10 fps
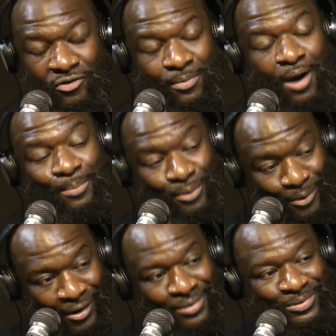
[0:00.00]
from our
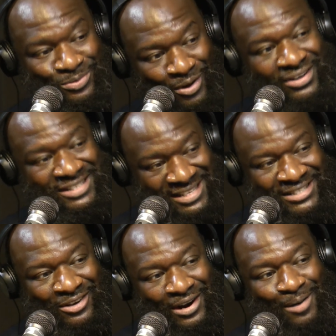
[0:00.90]
board, which Wanda
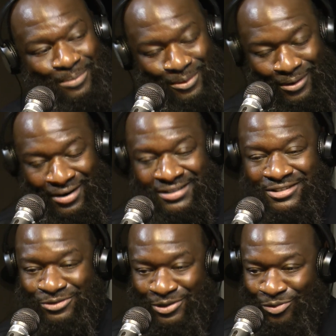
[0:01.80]
sits on our board.
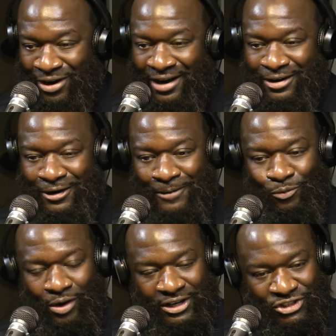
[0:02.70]
Susan Ryder,
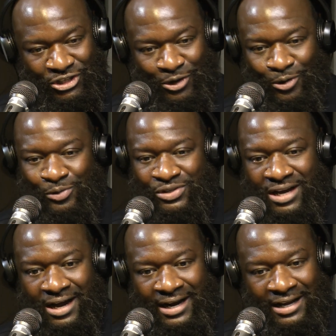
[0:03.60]
Wanda Jones,
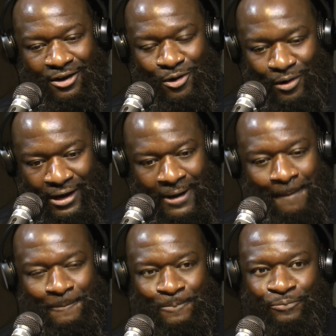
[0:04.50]
Connie Going.
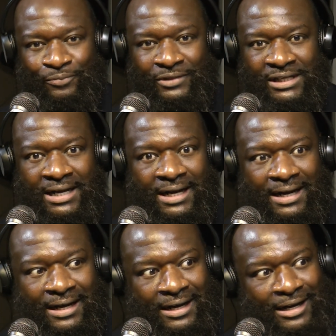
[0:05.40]

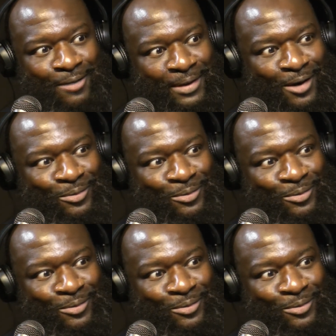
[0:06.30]
Help me out,